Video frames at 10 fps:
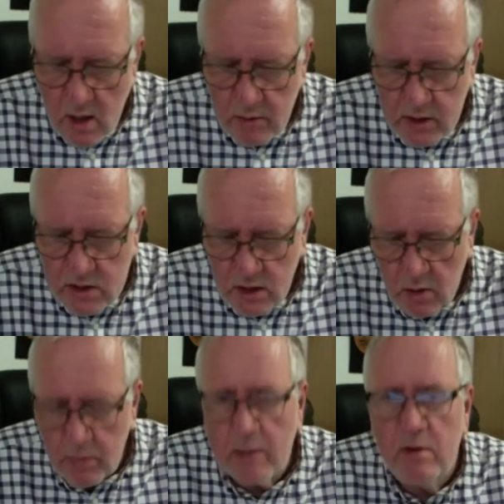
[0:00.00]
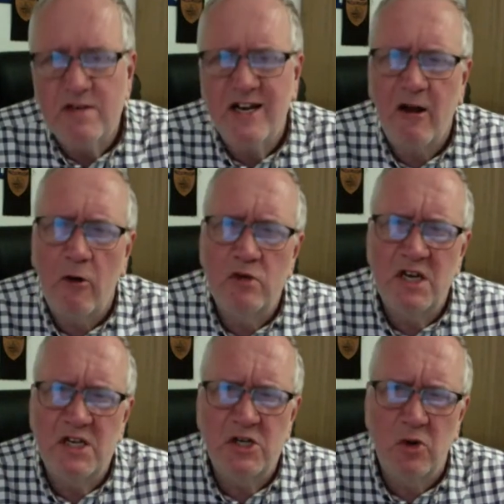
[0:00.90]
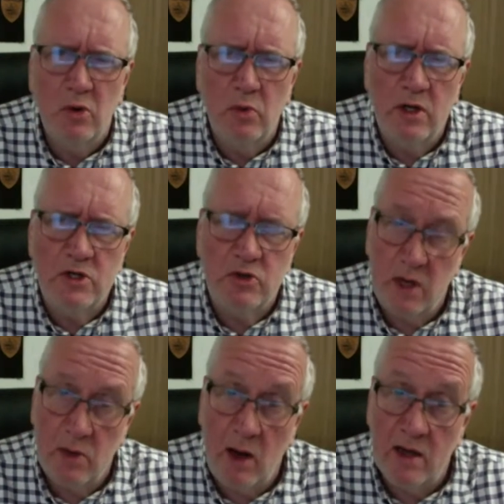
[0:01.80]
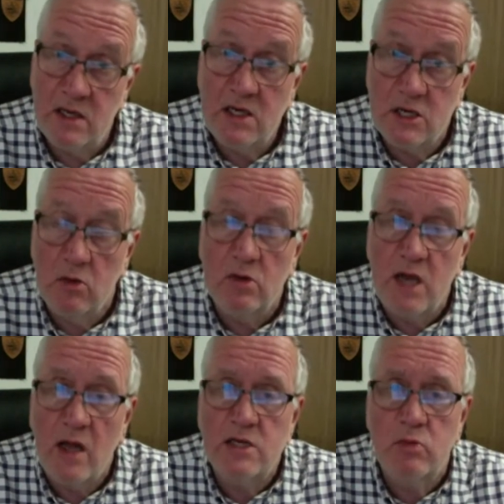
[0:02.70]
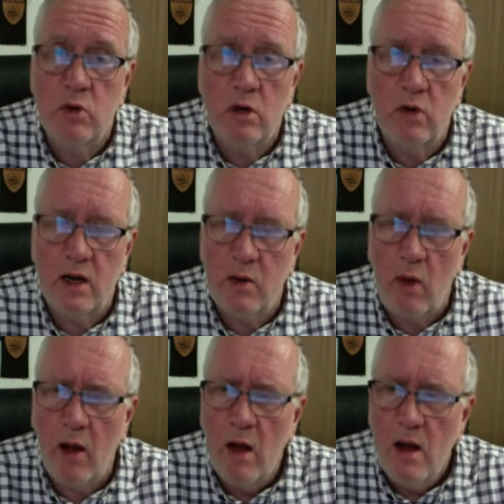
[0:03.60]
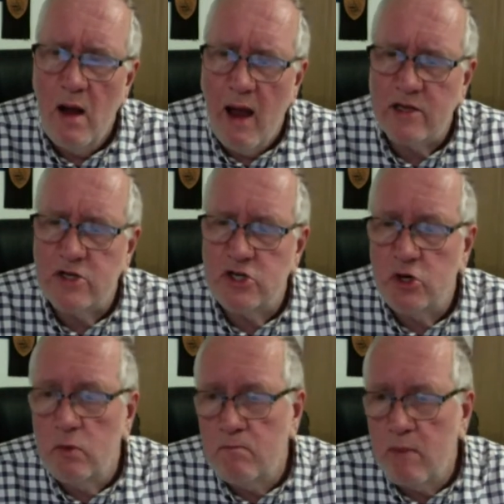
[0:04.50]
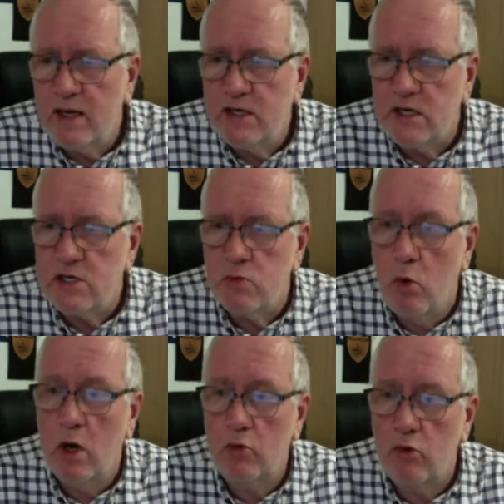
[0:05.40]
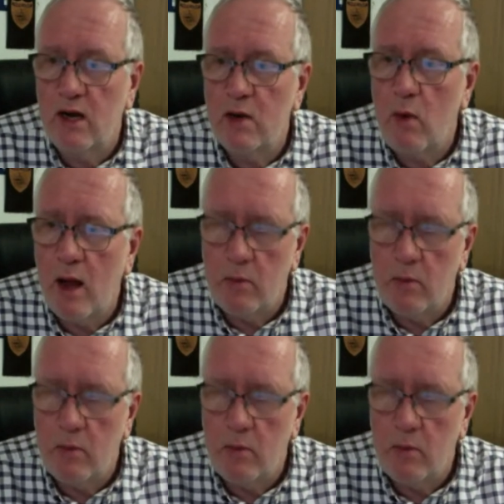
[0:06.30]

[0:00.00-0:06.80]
Because a lot of people have said, oh, Discord works really well, and Discord does work really well, and Zoom meetings work really well.